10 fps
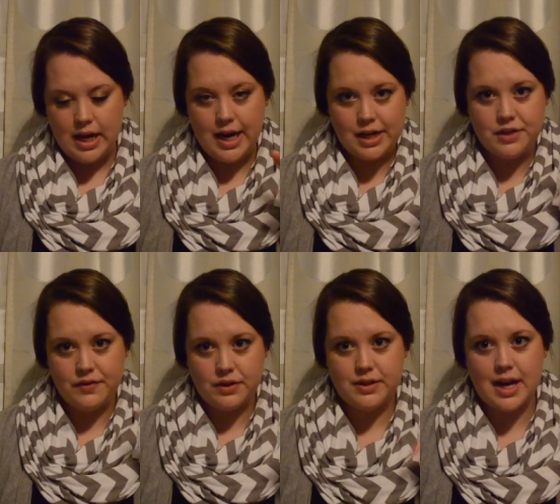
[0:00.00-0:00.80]
Each of
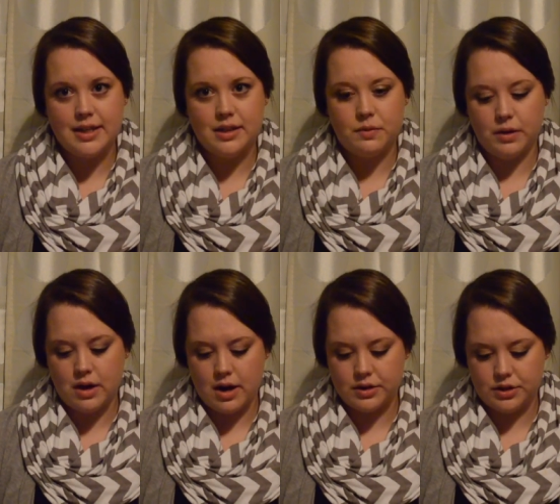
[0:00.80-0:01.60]
those sizes would
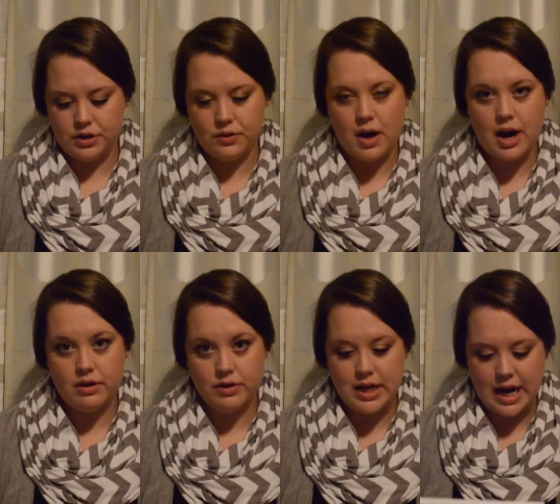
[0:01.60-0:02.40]
cost you
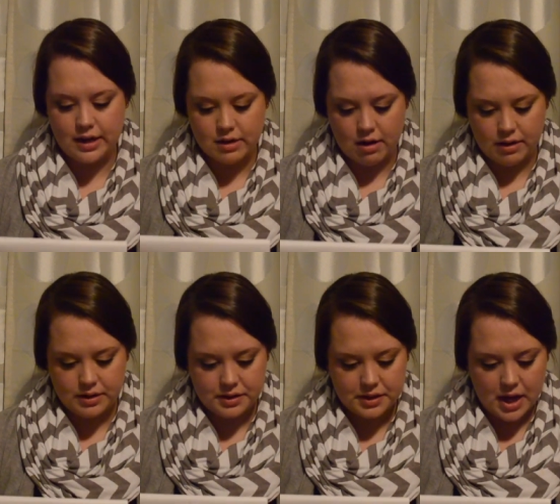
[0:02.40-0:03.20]
$108.